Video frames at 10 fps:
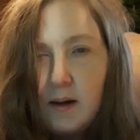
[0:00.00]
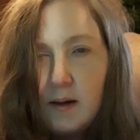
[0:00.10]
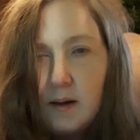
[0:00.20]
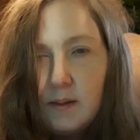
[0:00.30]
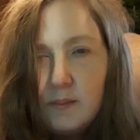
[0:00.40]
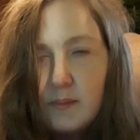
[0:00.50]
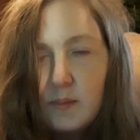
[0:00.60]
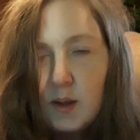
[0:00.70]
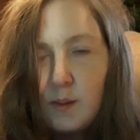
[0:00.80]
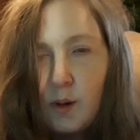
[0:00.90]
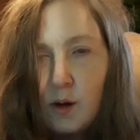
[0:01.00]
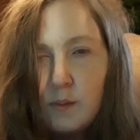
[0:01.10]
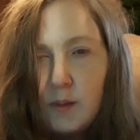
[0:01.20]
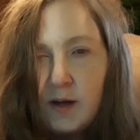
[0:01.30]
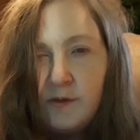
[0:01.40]
Um, part
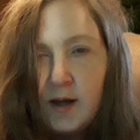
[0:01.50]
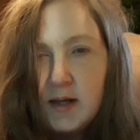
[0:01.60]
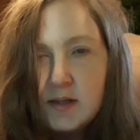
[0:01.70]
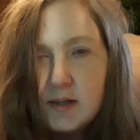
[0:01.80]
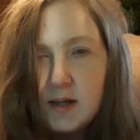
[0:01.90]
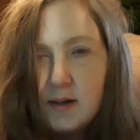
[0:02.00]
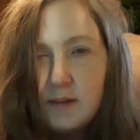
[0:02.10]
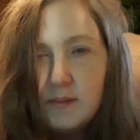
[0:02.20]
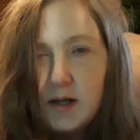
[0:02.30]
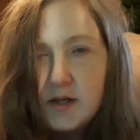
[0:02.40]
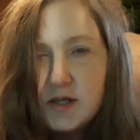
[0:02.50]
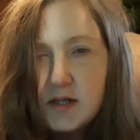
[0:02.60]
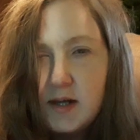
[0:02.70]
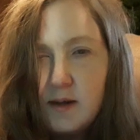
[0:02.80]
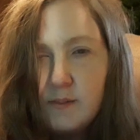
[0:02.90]
of my face, um, I
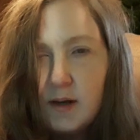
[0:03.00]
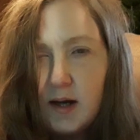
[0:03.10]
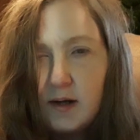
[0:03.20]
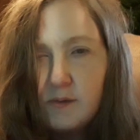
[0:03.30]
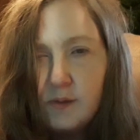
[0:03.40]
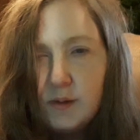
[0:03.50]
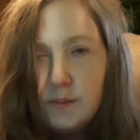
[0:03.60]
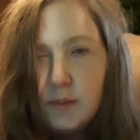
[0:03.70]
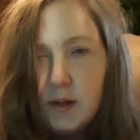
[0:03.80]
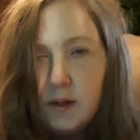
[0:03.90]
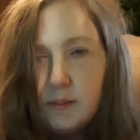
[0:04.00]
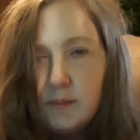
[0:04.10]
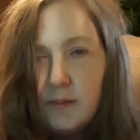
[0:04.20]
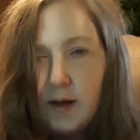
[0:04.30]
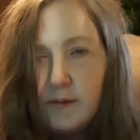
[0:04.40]
just came back from
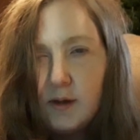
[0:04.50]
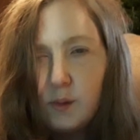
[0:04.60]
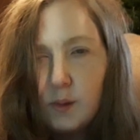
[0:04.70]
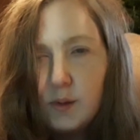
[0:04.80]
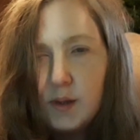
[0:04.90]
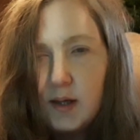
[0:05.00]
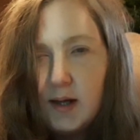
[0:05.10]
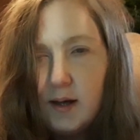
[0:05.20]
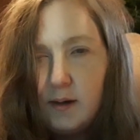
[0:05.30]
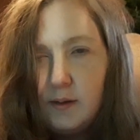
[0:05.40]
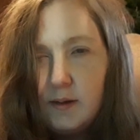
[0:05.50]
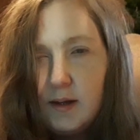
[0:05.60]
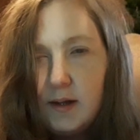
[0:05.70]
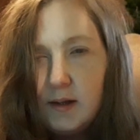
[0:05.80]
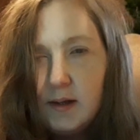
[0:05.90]
um, having a root canal
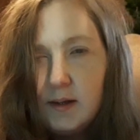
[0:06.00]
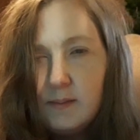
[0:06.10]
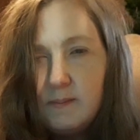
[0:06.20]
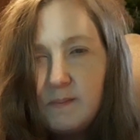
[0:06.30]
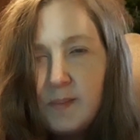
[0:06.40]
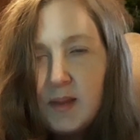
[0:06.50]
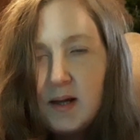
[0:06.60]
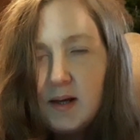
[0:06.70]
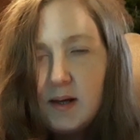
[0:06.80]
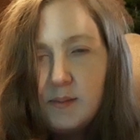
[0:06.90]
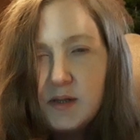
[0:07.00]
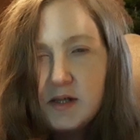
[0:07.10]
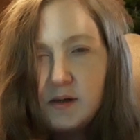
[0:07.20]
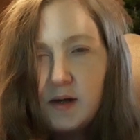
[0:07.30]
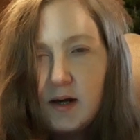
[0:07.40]
and um, I'm
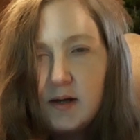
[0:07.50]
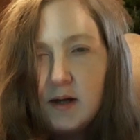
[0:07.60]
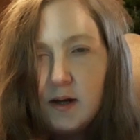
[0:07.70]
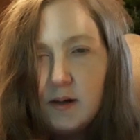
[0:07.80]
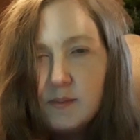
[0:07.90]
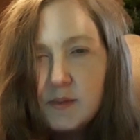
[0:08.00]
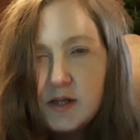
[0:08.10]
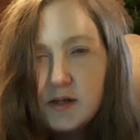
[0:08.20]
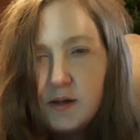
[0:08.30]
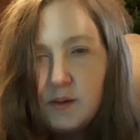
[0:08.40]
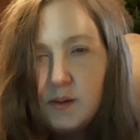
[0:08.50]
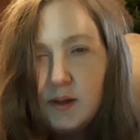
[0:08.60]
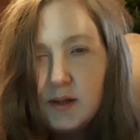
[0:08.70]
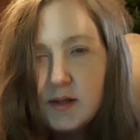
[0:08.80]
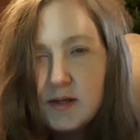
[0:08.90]
still kind of numb, so
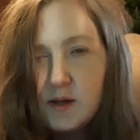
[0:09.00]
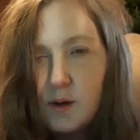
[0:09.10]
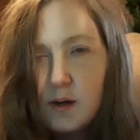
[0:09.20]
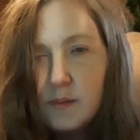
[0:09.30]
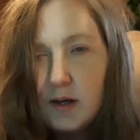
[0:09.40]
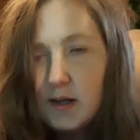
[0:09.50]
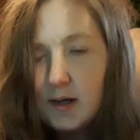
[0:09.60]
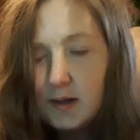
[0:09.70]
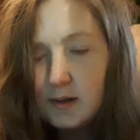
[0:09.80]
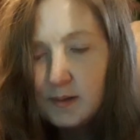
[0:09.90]
uh, sorry about that.